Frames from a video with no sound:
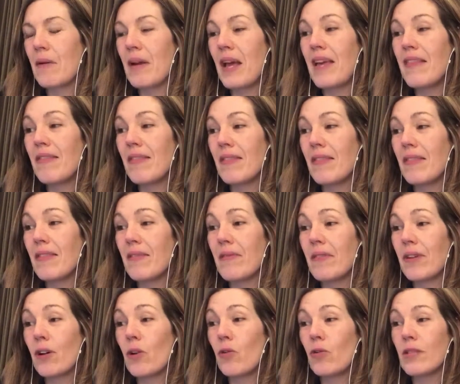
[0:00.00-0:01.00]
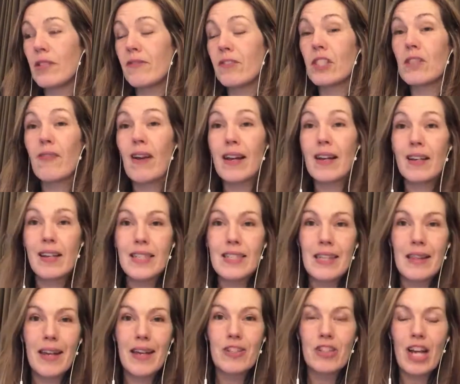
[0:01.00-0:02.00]
in the course of just
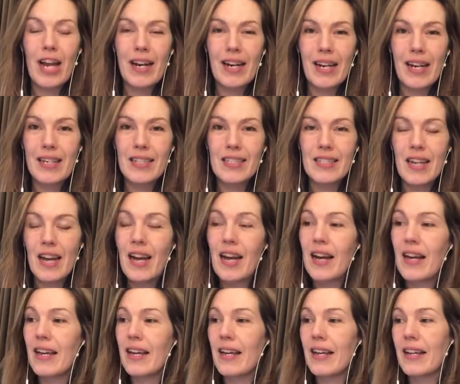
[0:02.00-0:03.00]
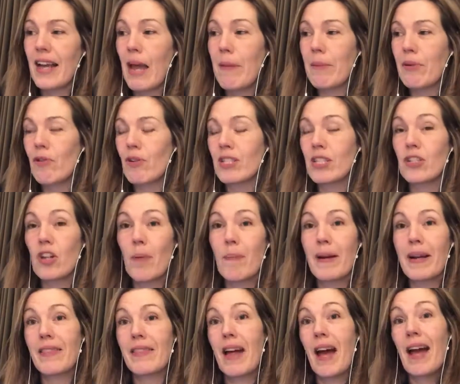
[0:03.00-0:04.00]
finalising that checklist, I came across a
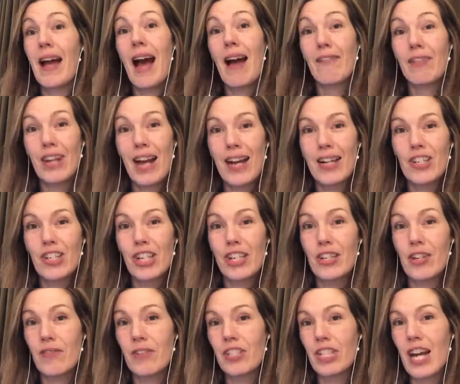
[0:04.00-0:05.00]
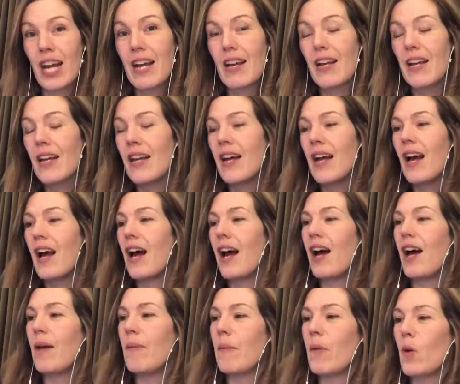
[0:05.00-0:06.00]
topic that I haven't actually covered yet,
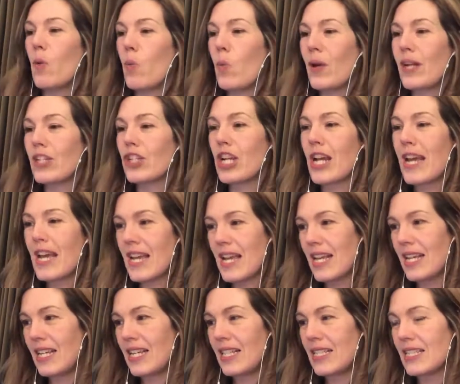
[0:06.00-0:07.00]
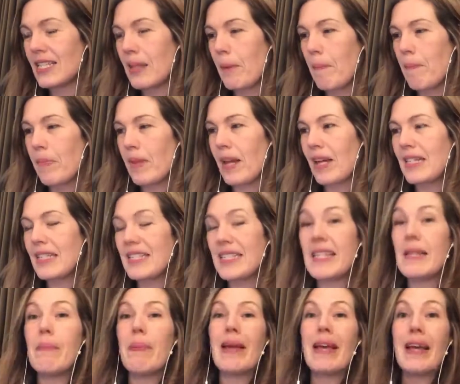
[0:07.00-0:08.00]
which is
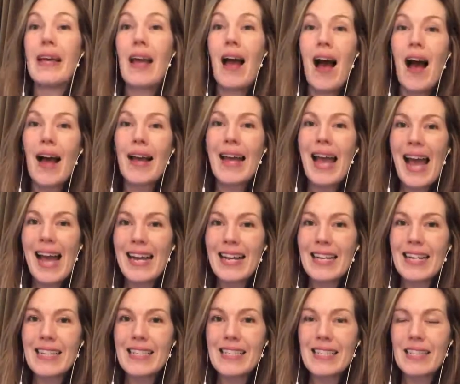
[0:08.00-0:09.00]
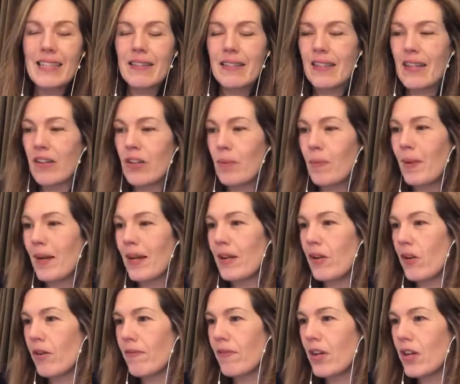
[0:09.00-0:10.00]
DPIAs. Now, you might
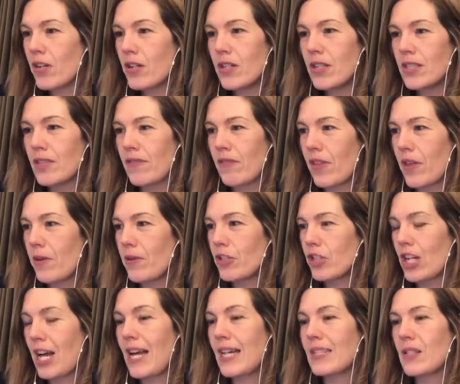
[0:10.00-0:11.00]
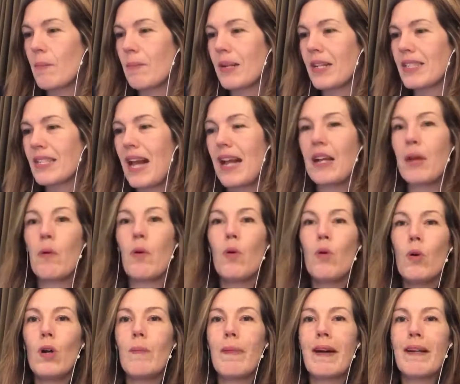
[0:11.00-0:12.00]
not have heard of those yet, so I'm going to tell you
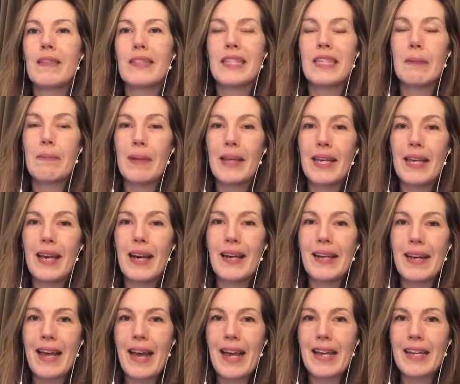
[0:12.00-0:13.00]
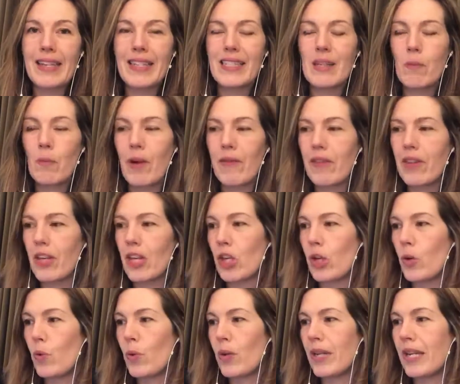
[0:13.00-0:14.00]
all about DPIAs and whether
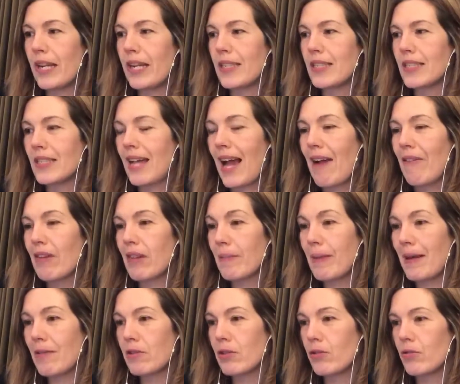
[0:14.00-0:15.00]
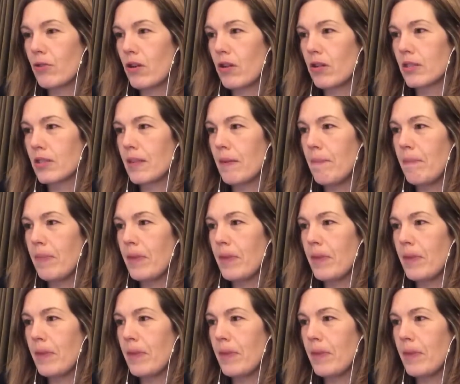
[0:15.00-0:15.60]
you need to carry them out or not.